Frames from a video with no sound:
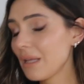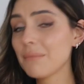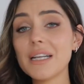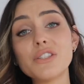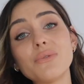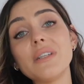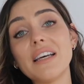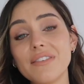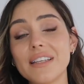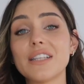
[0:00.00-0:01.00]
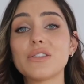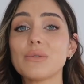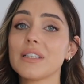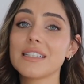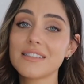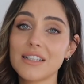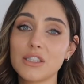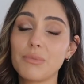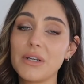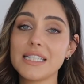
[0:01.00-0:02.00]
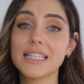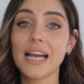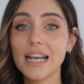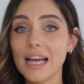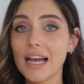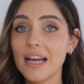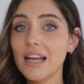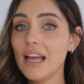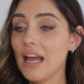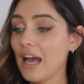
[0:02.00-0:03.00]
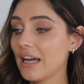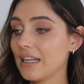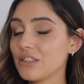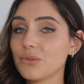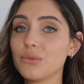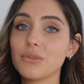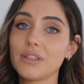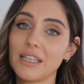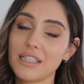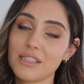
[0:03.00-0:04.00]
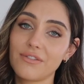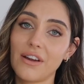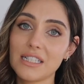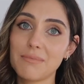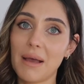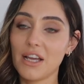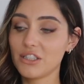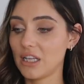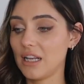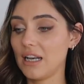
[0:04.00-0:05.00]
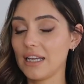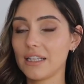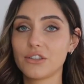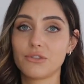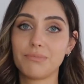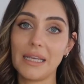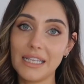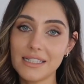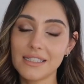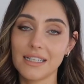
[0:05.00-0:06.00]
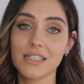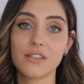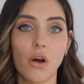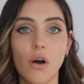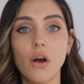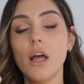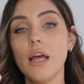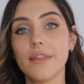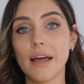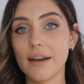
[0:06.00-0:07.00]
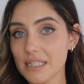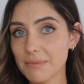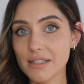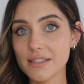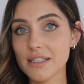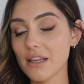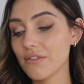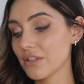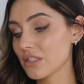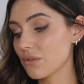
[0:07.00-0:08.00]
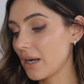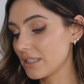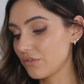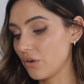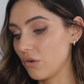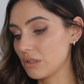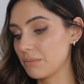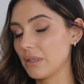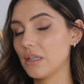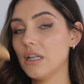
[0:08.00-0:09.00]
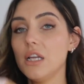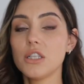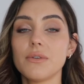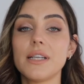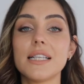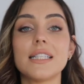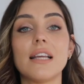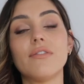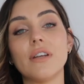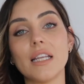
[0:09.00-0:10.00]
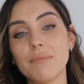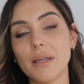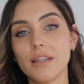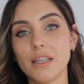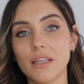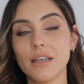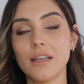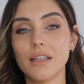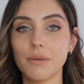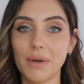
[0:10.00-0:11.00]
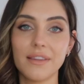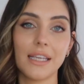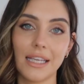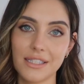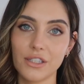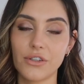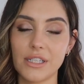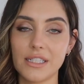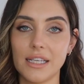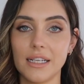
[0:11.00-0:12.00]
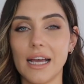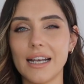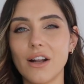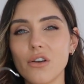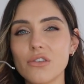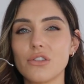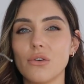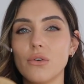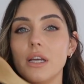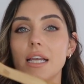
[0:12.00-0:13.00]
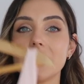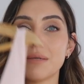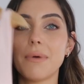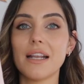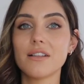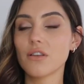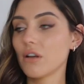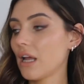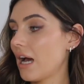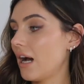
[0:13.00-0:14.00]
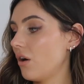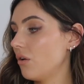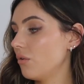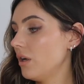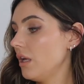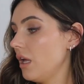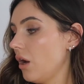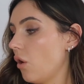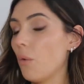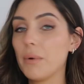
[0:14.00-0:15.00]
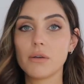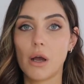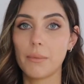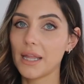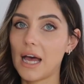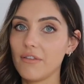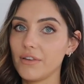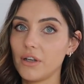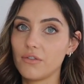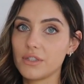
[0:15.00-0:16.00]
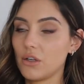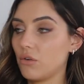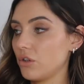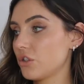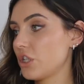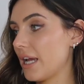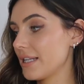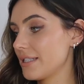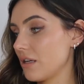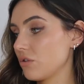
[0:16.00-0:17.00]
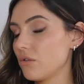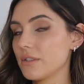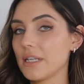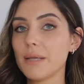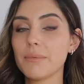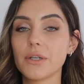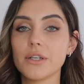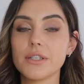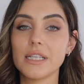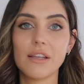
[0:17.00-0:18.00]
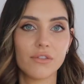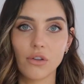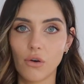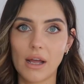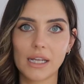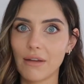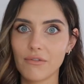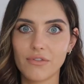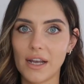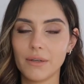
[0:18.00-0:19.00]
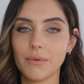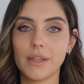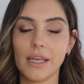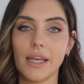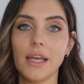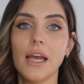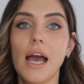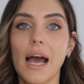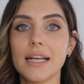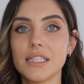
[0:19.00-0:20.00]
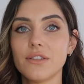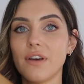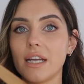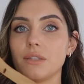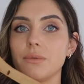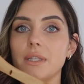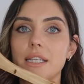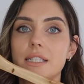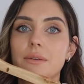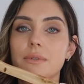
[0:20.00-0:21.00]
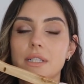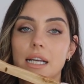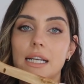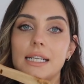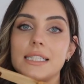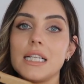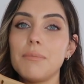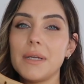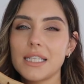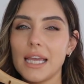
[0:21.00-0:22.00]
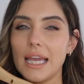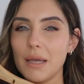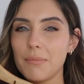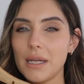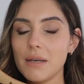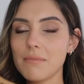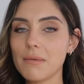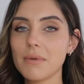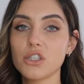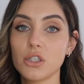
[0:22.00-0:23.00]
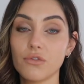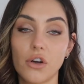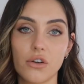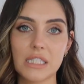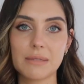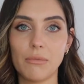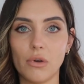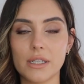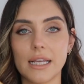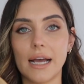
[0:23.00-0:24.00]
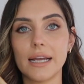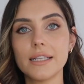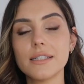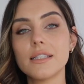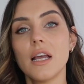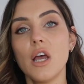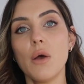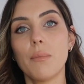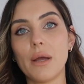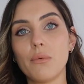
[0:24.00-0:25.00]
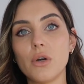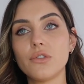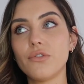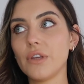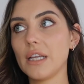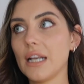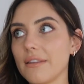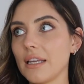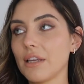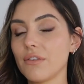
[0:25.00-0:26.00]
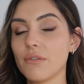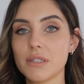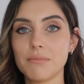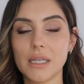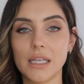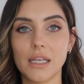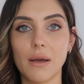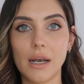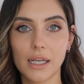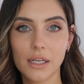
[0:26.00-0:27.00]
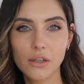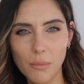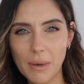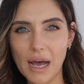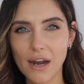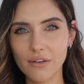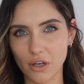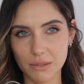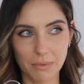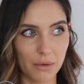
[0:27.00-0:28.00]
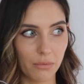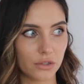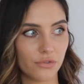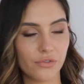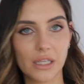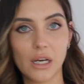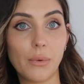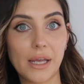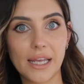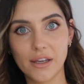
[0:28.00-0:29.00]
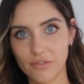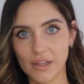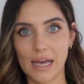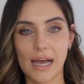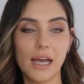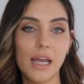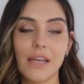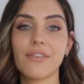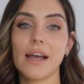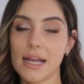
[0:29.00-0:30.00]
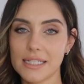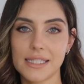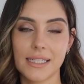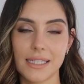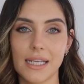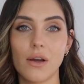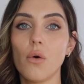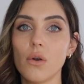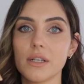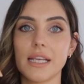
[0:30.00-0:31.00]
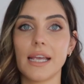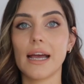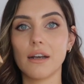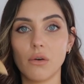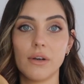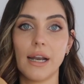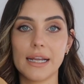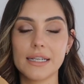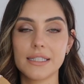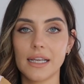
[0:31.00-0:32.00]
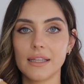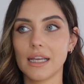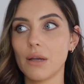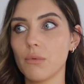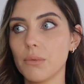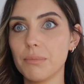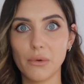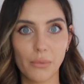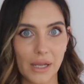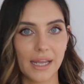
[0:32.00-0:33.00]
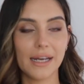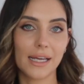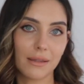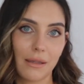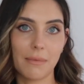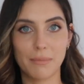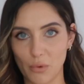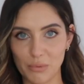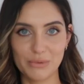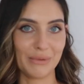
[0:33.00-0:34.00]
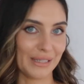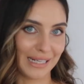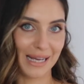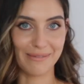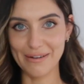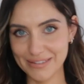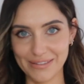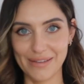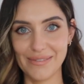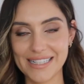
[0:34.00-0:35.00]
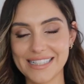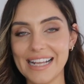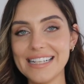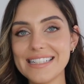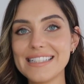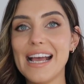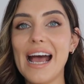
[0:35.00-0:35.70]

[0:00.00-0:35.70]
But I do love it, and I do think it's such a pretty colour, and I do think it's a very special like piece, and it's not that expensive. It's quite affordable, so it is lovely. But the one thing is the creasing, and also depends on how open you are with having obviously all your chest out all day, because even though like I'm fine with it, I did find with this it was a little bit gaping. Maybe I should have got a smaller size, but I would feel, I think if it was me, like not paranoid, but I would feel aware of that. If I had to sit in it all day and all night, I think I would be aware like that my boobs were going to come out, if that makes sense.